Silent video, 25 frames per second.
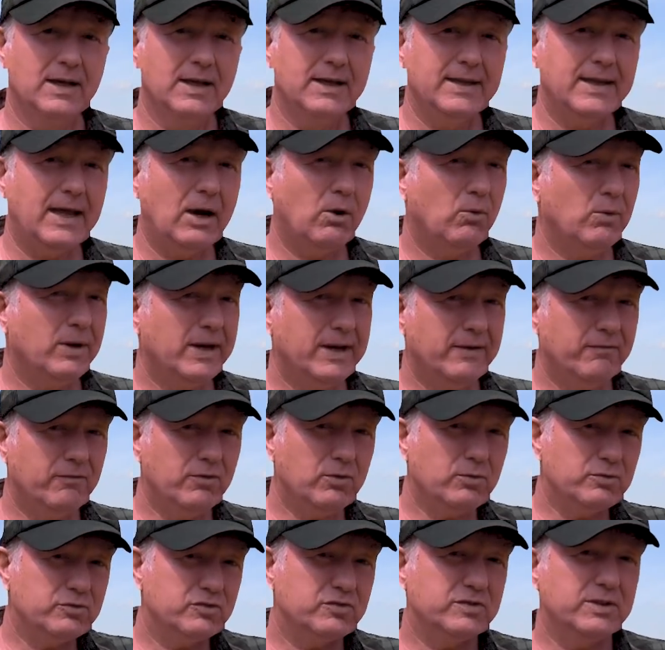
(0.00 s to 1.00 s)
Now, if
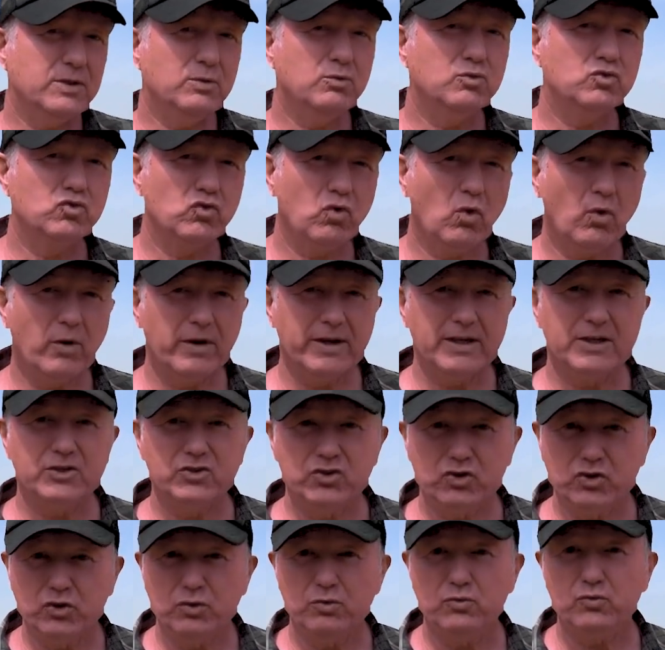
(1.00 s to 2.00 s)
you're still trying to
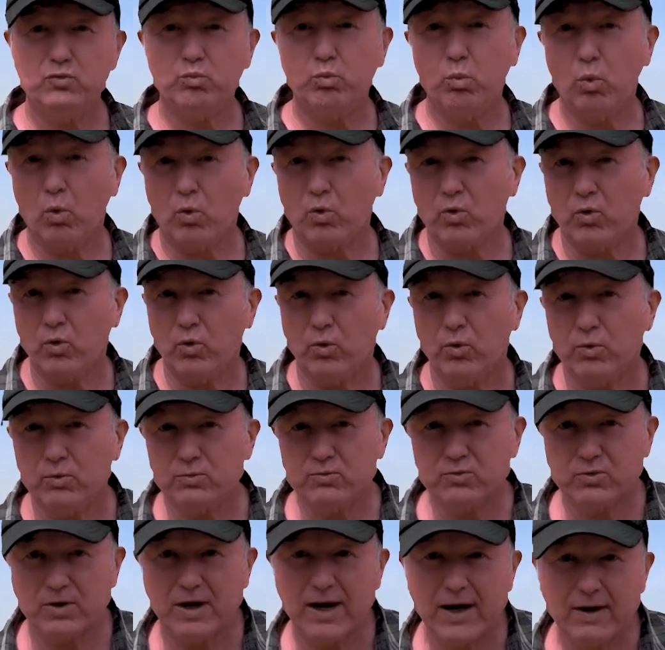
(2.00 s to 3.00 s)
choose what coil
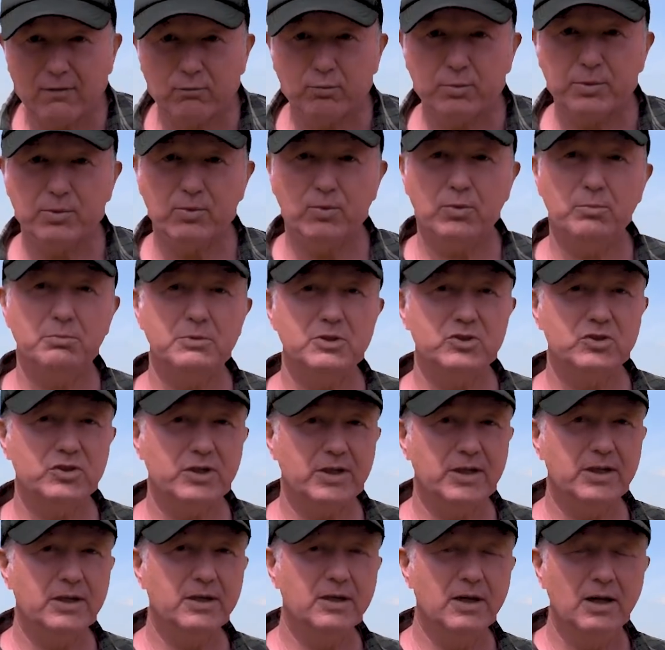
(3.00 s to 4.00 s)
to have with your
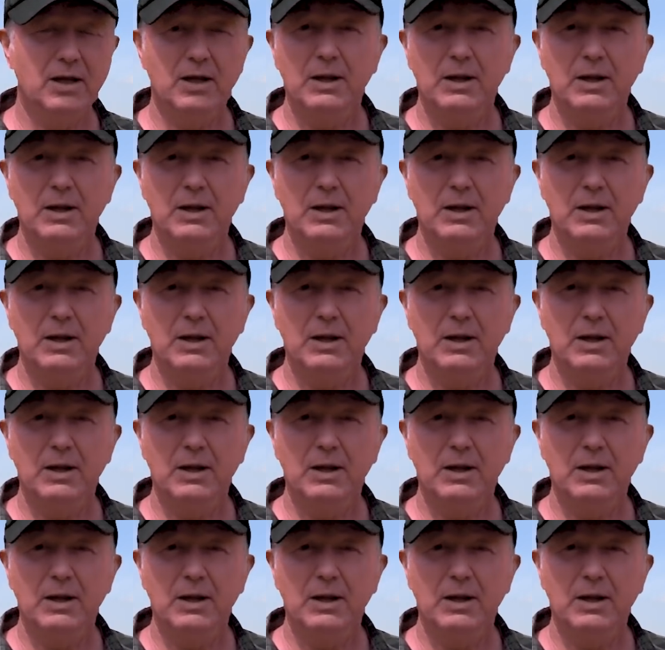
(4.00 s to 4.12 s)
machine,